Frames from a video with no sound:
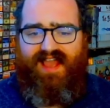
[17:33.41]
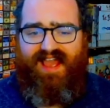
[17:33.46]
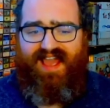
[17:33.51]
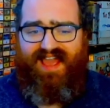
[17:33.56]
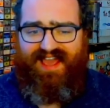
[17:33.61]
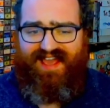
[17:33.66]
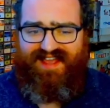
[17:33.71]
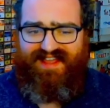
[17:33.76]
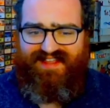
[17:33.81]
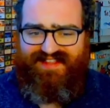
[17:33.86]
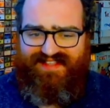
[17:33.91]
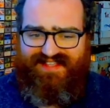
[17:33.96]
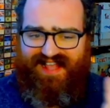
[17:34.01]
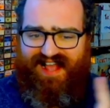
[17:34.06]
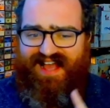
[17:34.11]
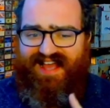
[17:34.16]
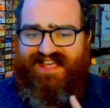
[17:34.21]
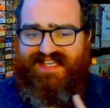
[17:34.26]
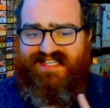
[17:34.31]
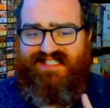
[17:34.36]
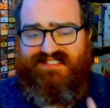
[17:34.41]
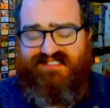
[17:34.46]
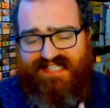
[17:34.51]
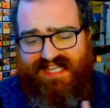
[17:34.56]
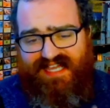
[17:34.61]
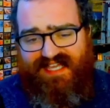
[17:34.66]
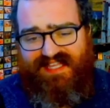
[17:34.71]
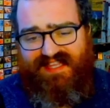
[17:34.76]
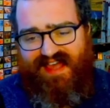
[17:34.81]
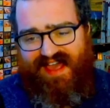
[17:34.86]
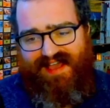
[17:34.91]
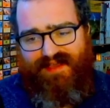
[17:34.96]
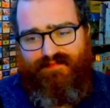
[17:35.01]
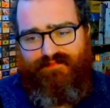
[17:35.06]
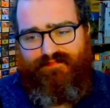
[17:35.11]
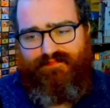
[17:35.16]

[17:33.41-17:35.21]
And I say that